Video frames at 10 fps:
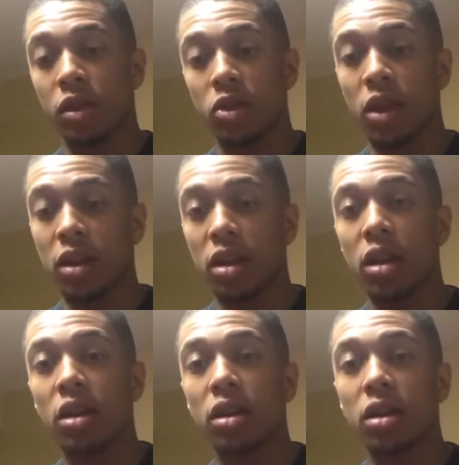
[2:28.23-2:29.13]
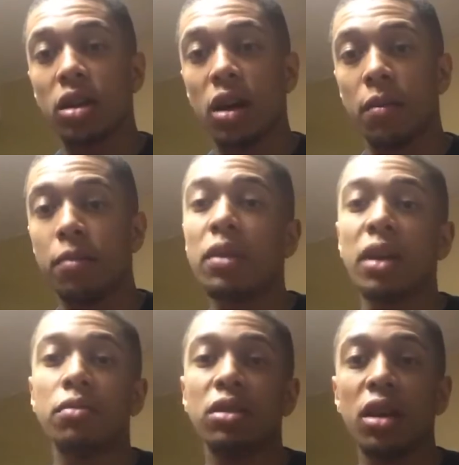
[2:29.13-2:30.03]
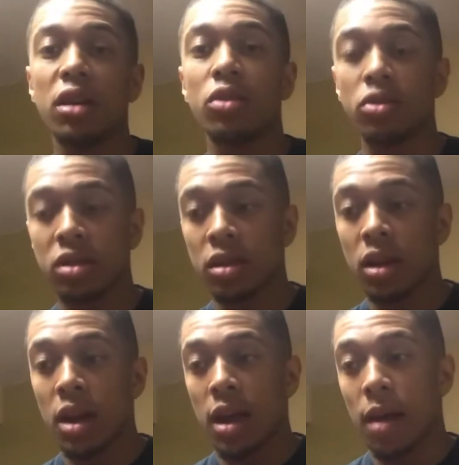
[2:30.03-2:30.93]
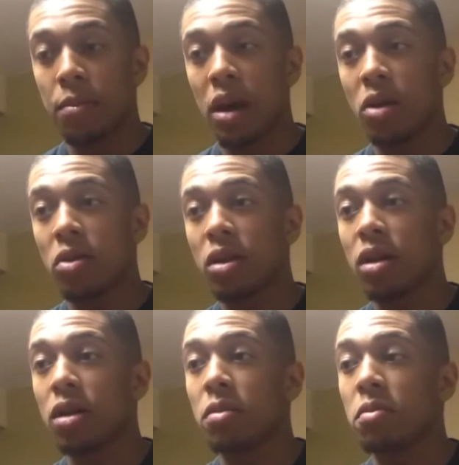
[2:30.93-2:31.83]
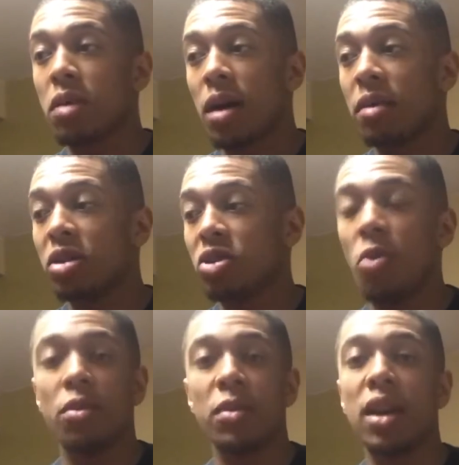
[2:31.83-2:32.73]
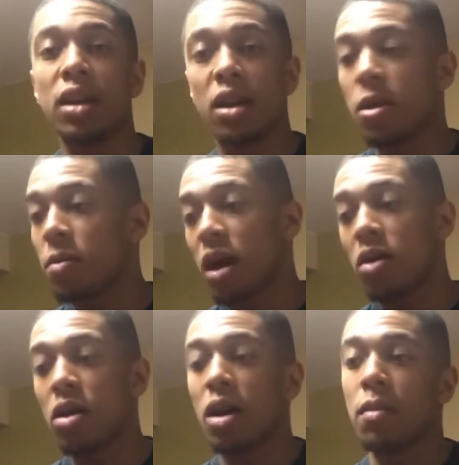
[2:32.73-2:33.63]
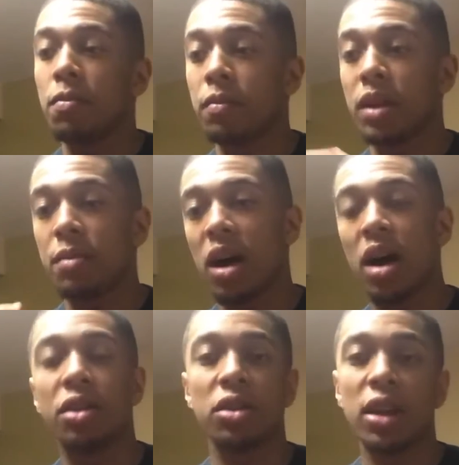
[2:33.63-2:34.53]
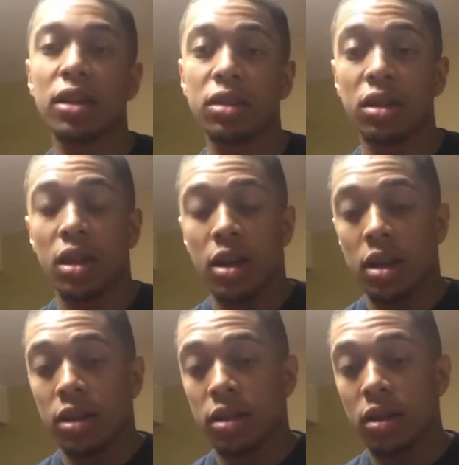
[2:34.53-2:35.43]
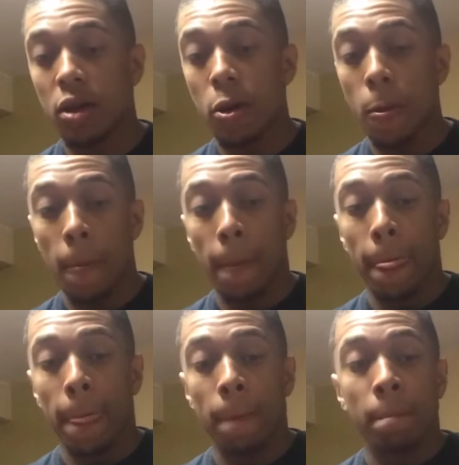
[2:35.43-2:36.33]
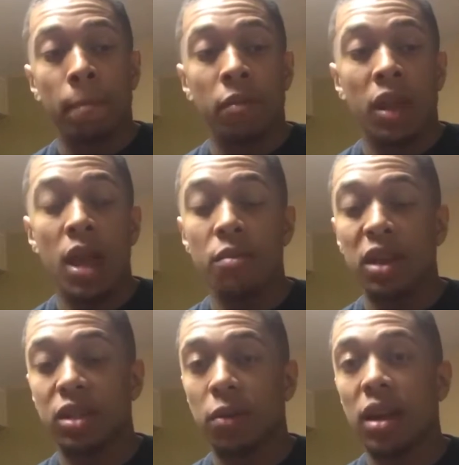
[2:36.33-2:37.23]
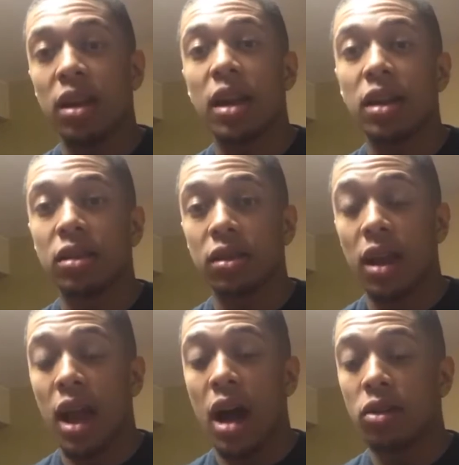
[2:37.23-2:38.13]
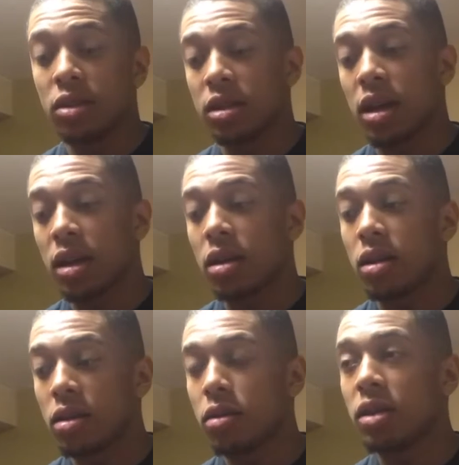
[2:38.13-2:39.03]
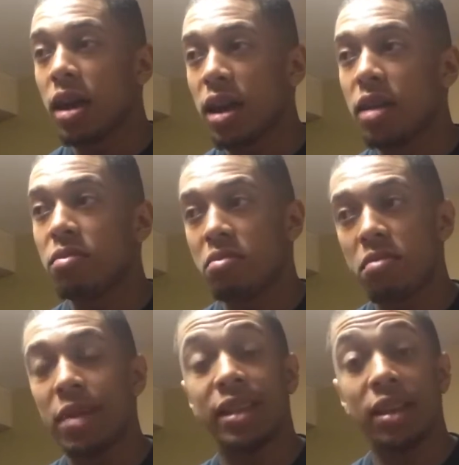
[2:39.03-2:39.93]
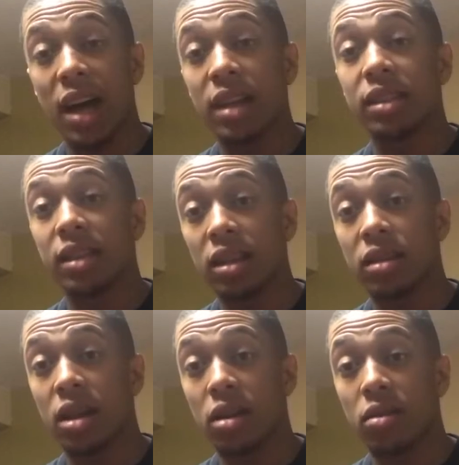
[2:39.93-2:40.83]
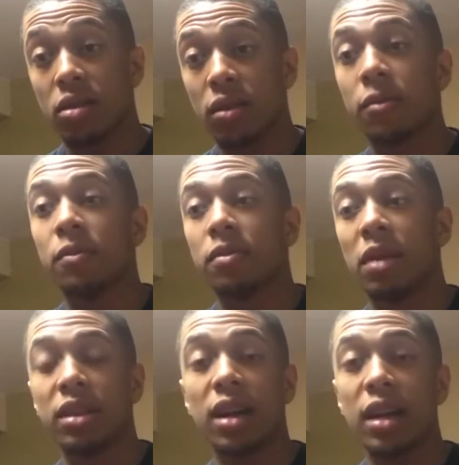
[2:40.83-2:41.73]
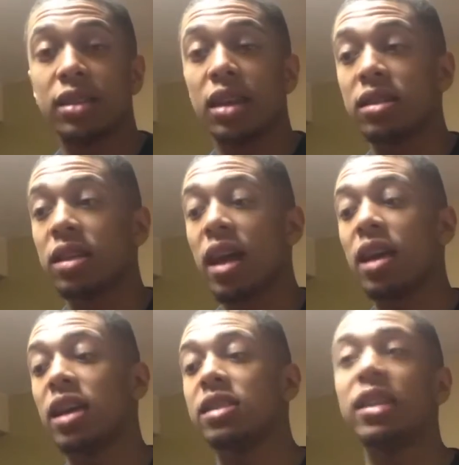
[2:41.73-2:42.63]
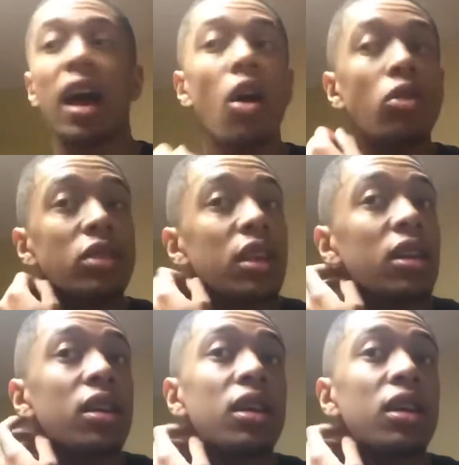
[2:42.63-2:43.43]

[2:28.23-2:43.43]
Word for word: to like the younger um, like millennials about um, about dopamine and about um, about other things. So him explaining that, I was like, okay, it makes a lot of sense now. It makes a lot of sense that it's not only